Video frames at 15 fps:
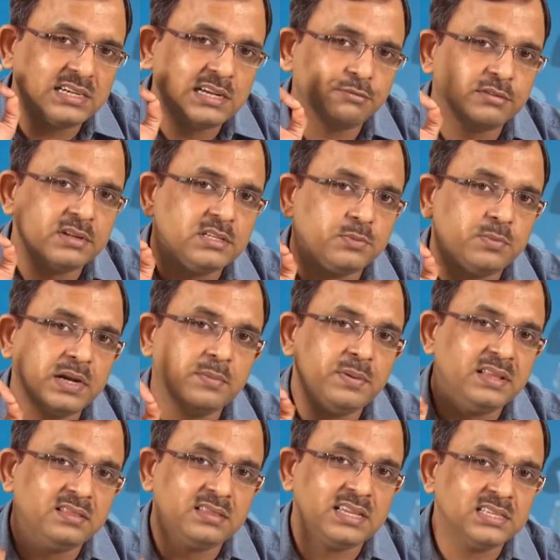the difference
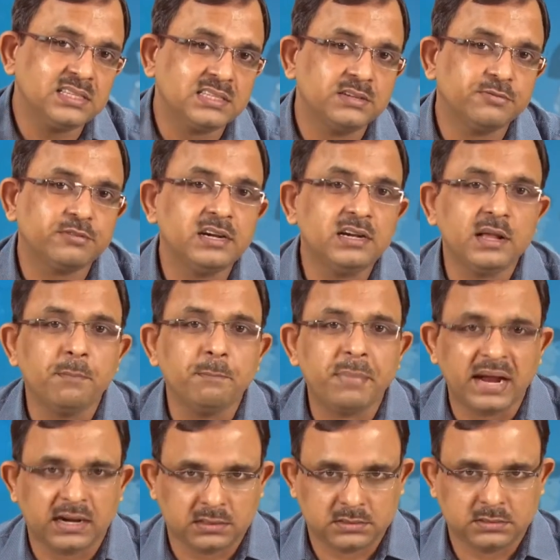between these different
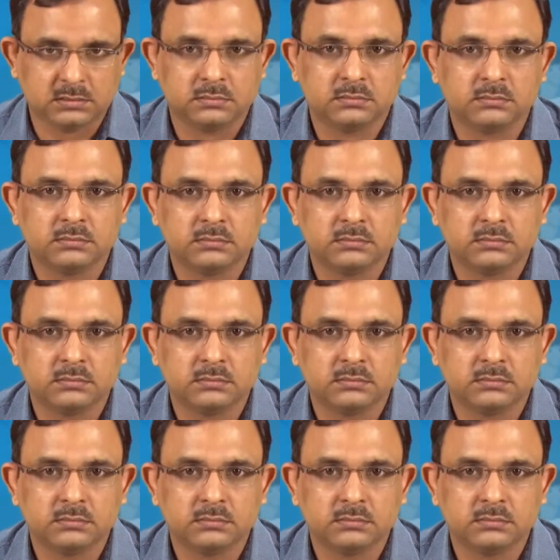impacts?